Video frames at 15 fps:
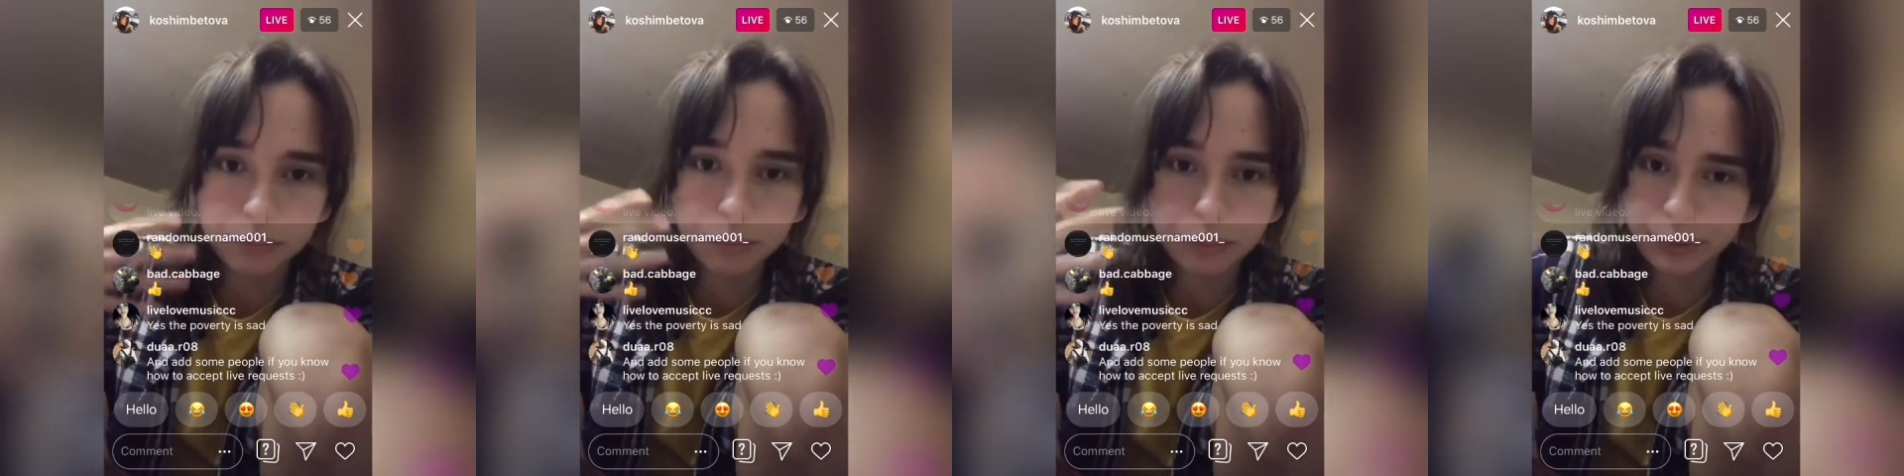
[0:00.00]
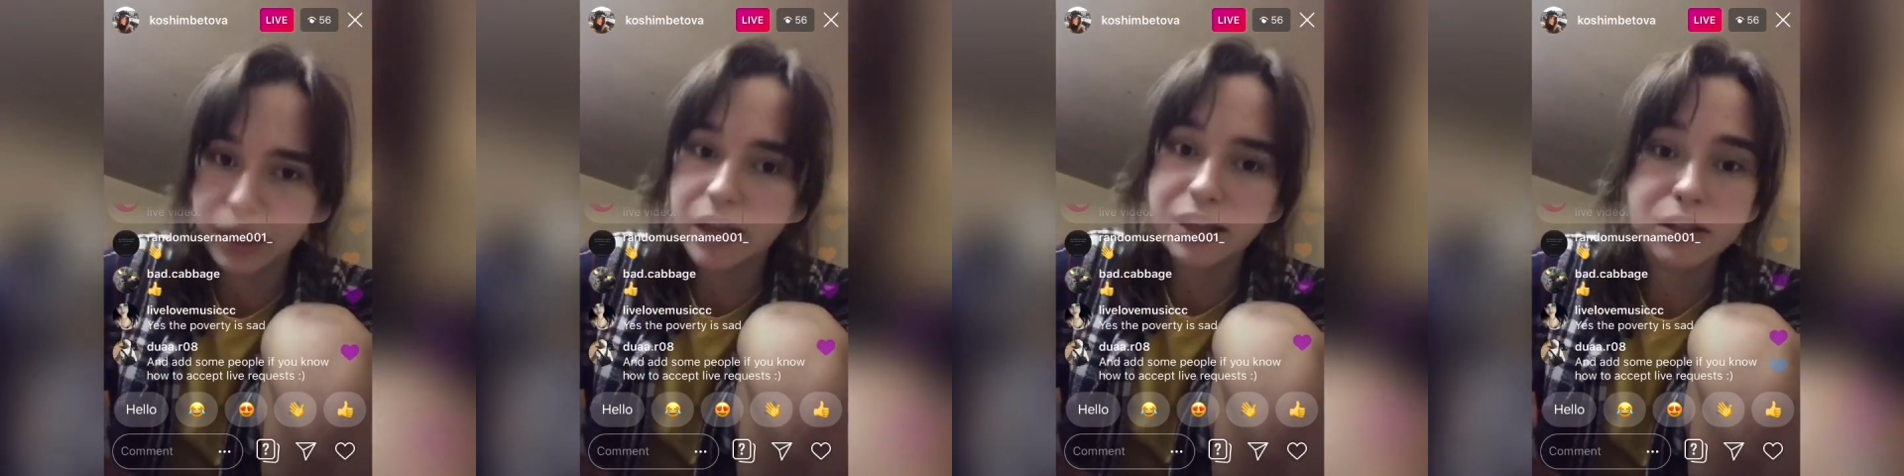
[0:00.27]

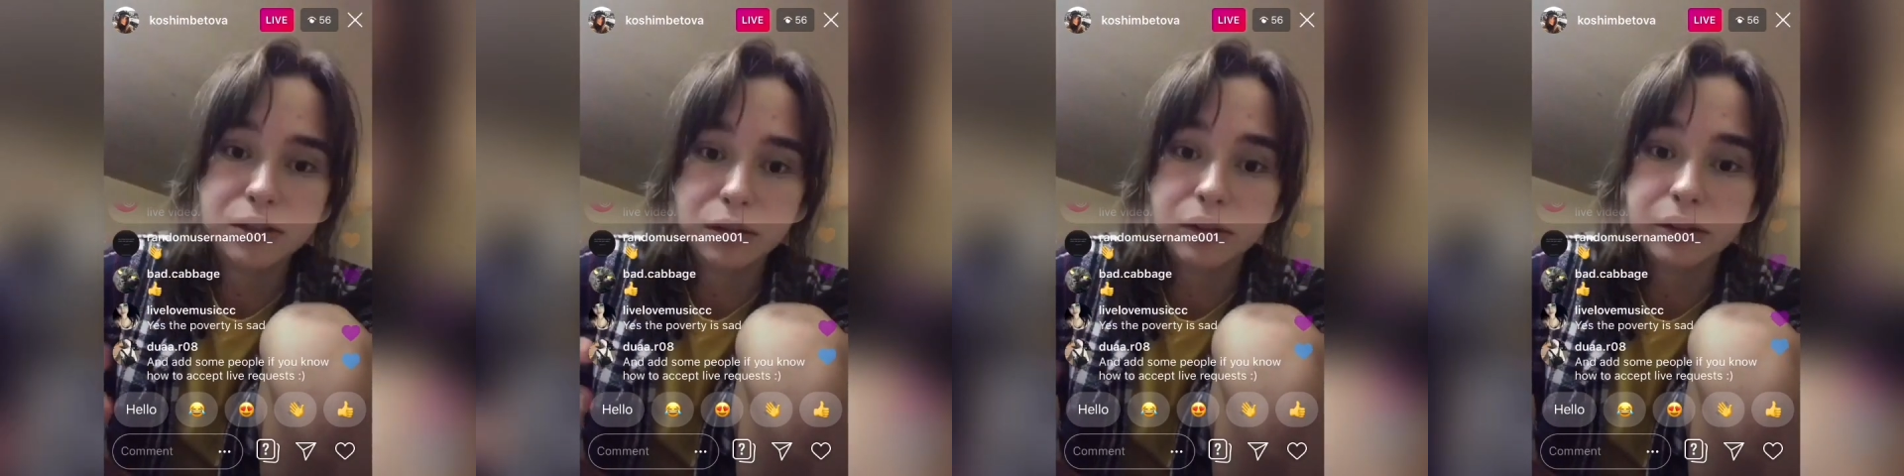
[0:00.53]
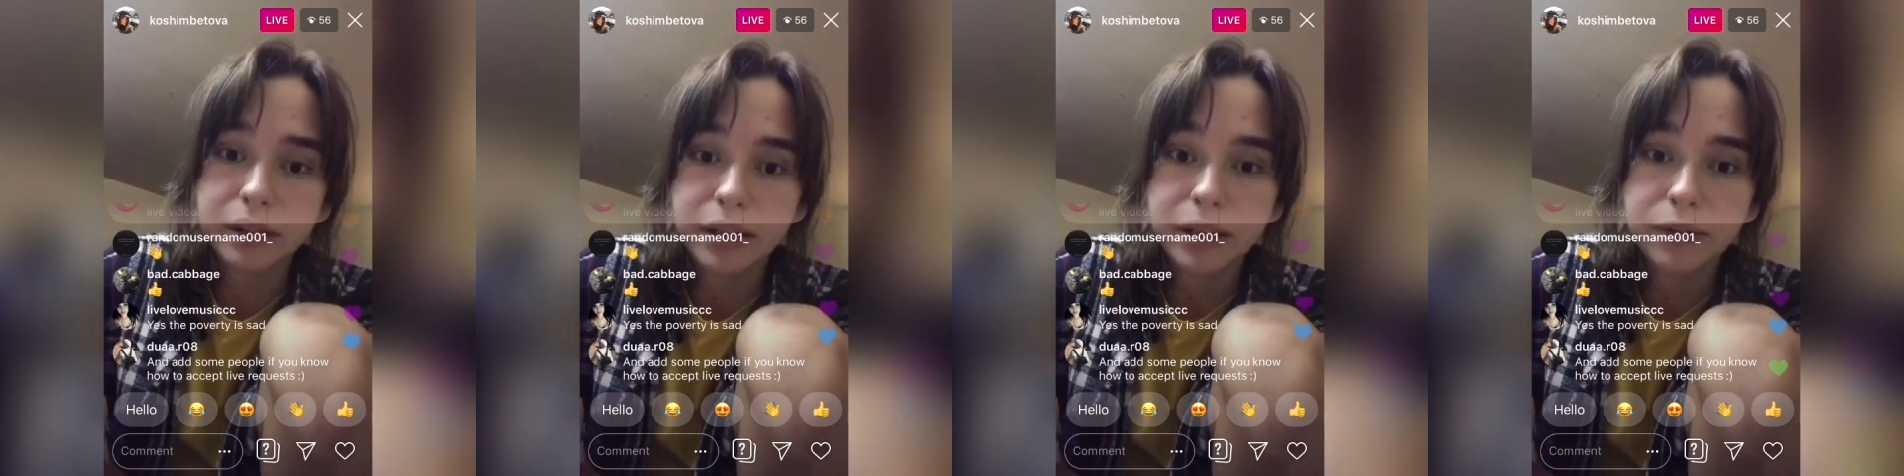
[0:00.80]
place to
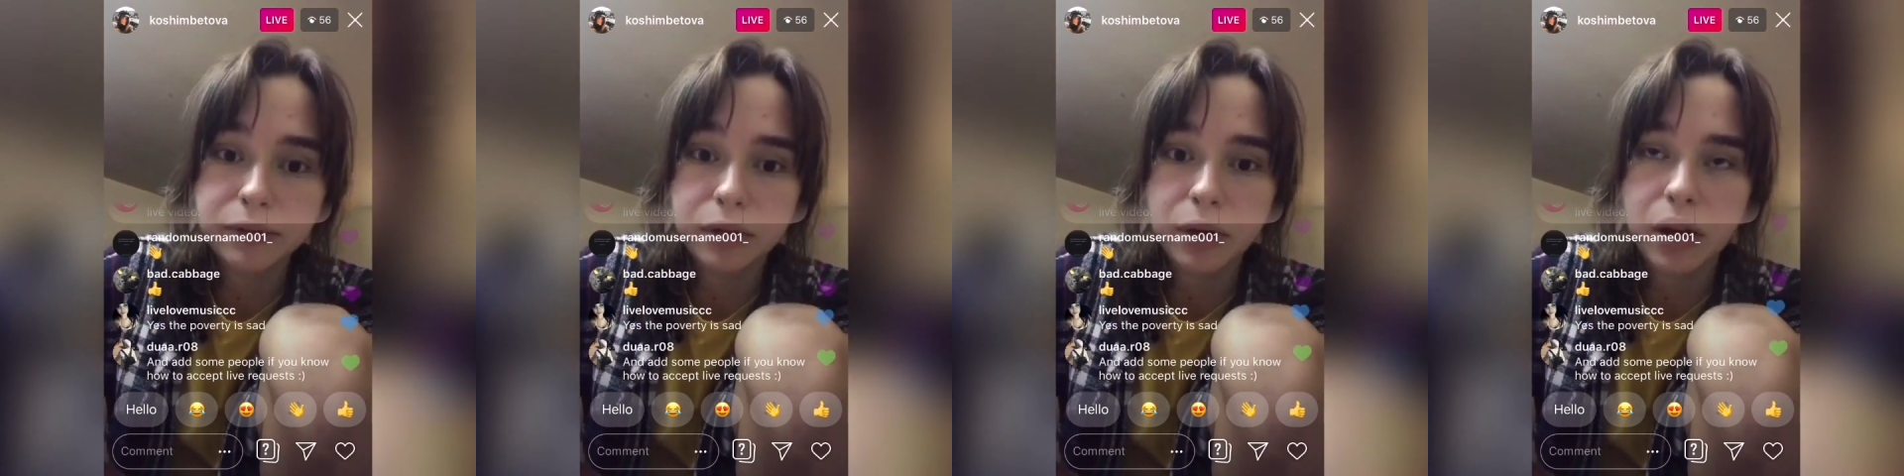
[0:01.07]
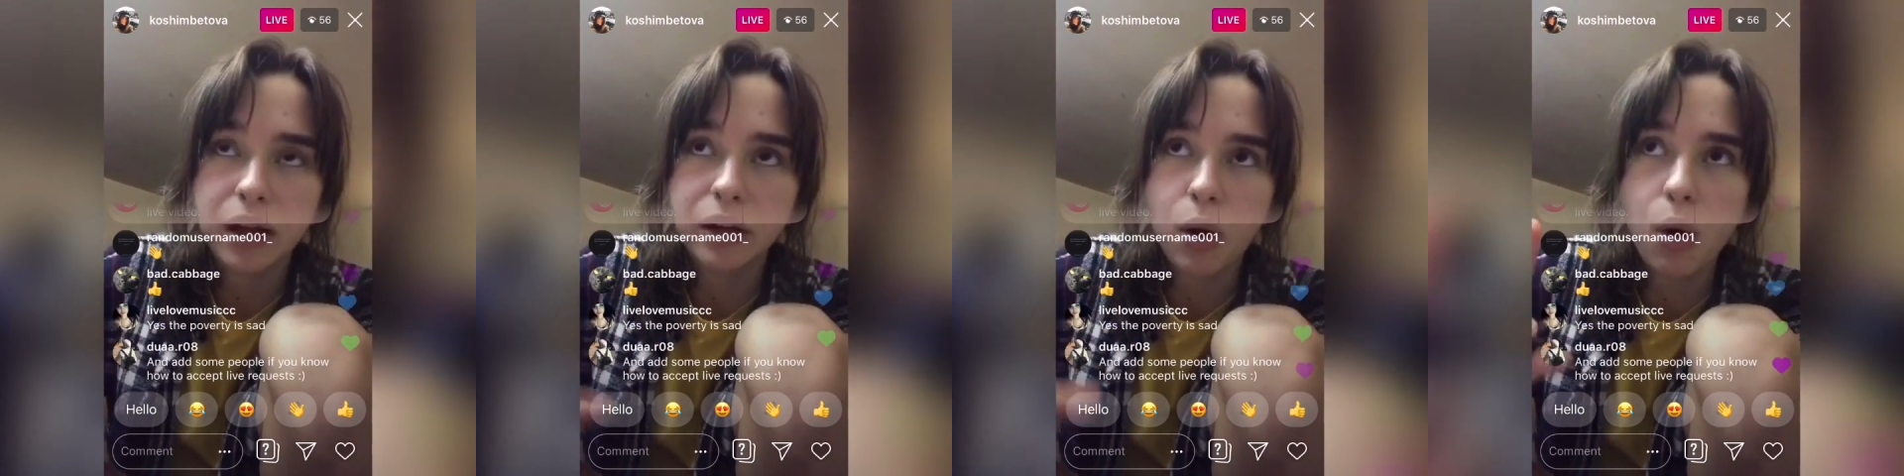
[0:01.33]
live,
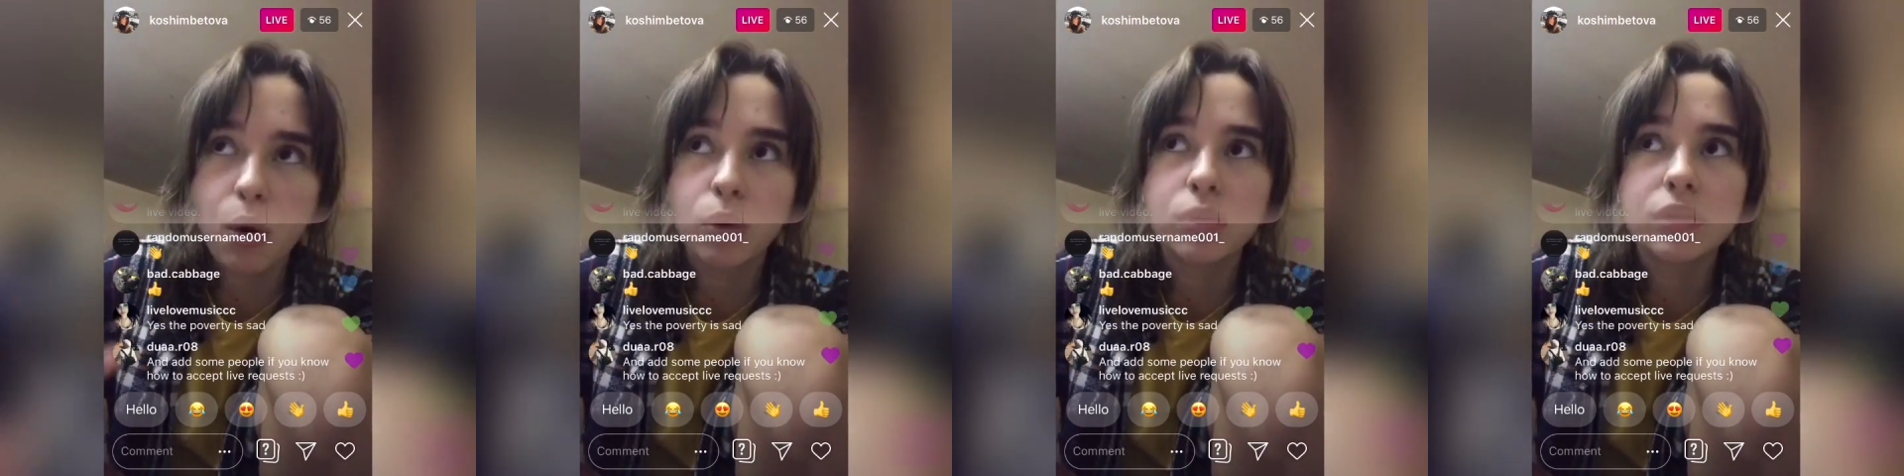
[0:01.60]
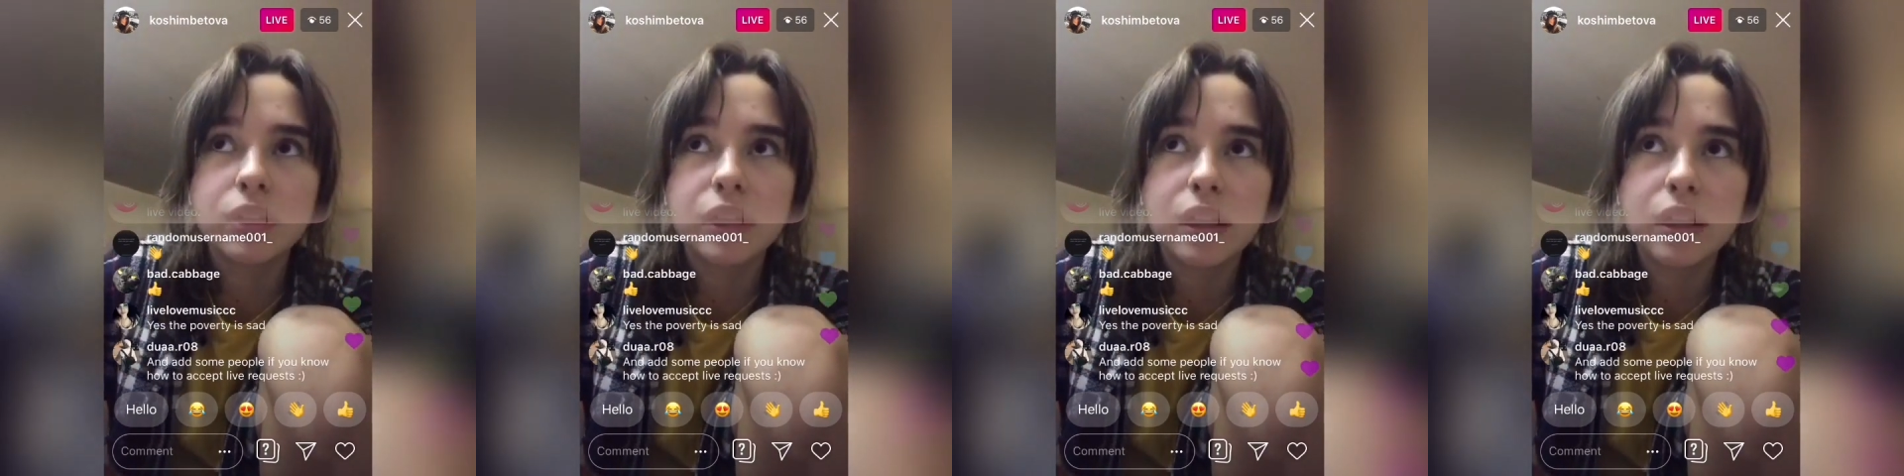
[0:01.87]
and
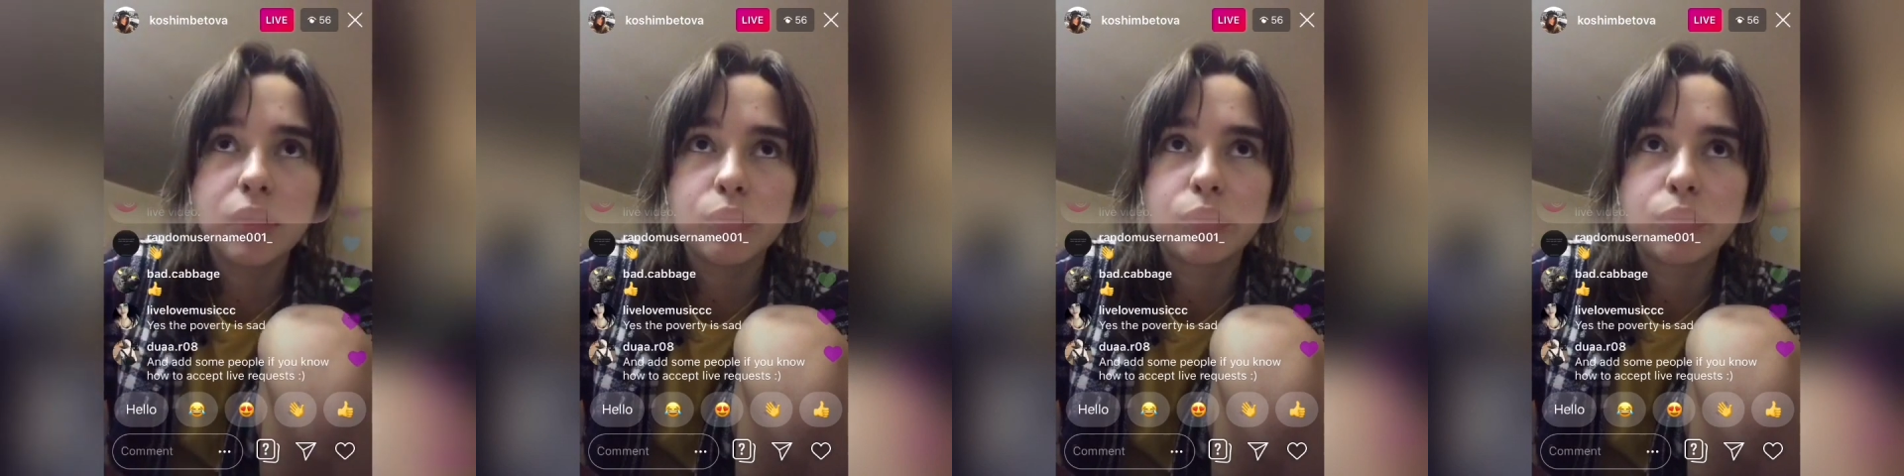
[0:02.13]
only